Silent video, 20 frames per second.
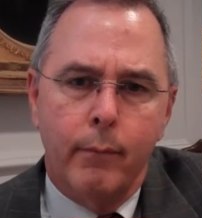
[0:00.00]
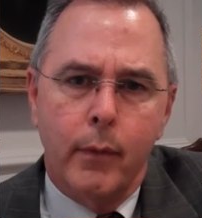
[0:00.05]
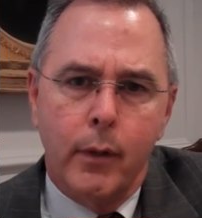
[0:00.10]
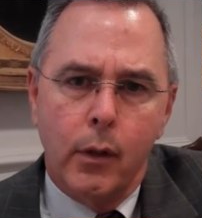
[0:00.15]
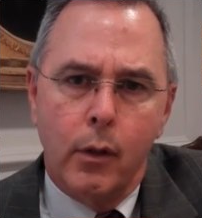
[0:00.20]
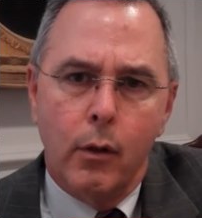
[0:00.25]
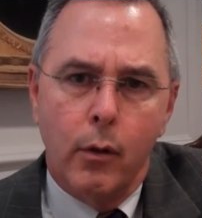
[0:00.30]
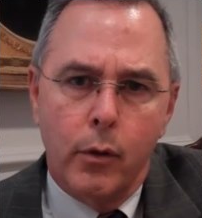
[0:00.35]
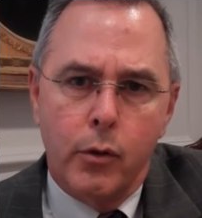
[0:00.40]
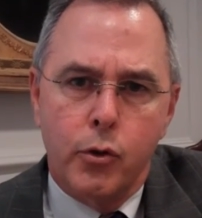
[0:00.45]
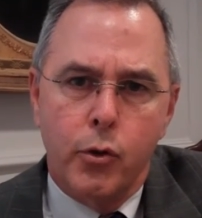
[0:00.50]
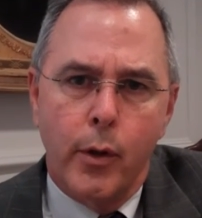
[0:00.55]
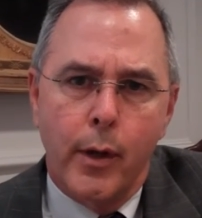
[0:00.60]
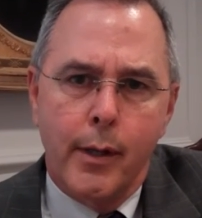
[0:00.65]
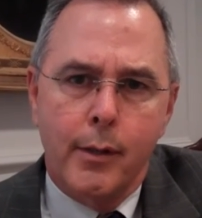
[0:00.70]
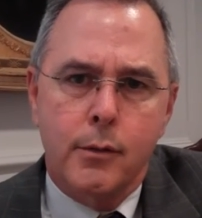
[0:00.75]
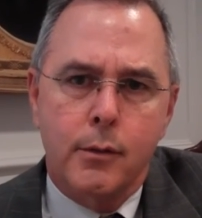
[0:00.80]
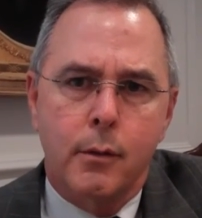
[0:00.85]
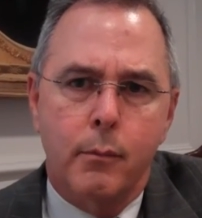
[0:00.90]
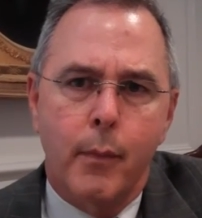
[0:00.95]
you know
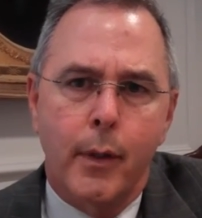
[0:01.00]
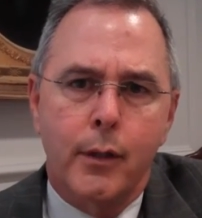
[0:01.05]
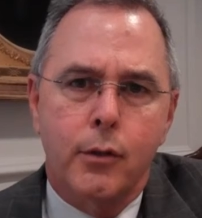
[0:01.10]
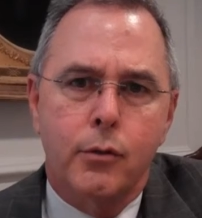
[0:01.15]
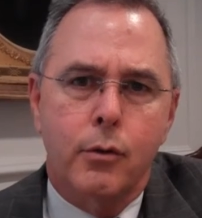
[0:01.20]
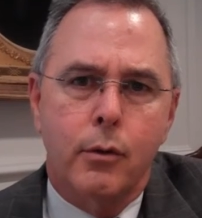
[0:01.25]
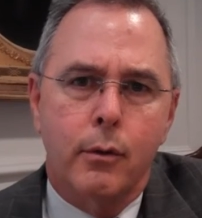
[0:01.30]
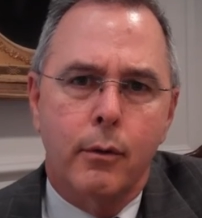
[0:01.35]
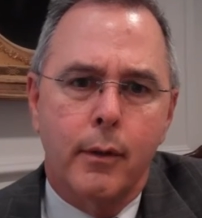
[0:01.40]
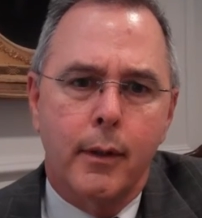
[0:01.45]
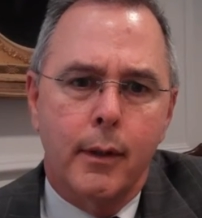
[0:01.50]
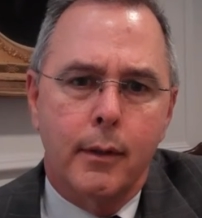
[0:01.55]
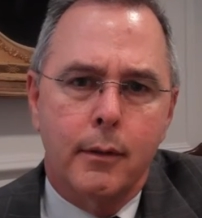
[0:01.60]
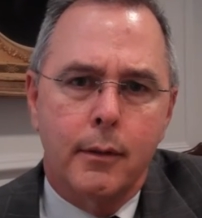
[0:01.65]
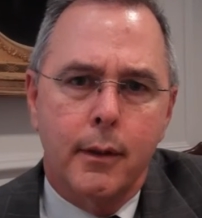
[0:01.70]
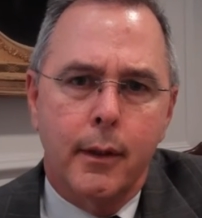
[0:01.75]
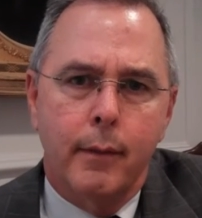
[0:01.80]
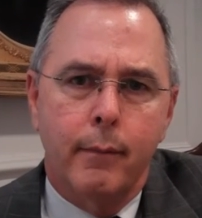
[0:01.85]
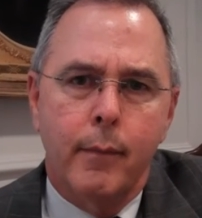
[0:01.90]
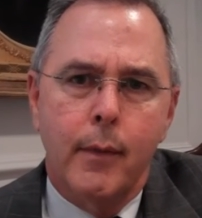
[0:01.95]
address and make sure that
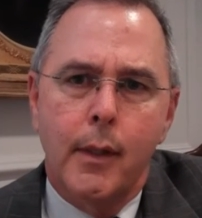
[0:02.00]
um,